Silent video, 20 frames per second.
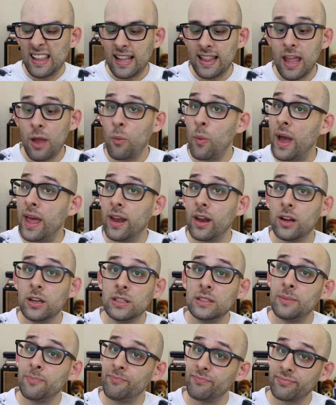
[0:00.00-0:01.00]
then they went
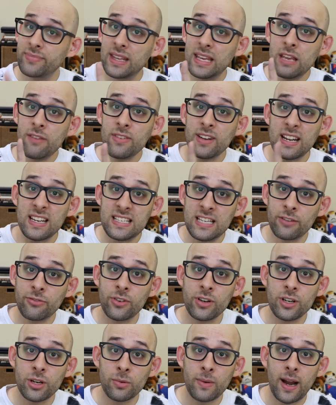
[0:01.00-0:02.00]
even a
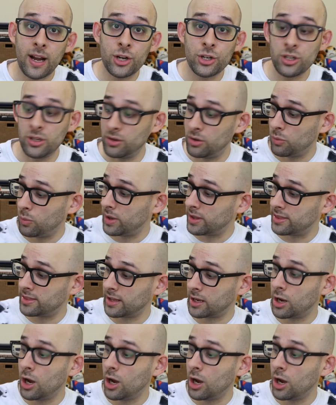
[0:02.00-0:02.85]
different direction with the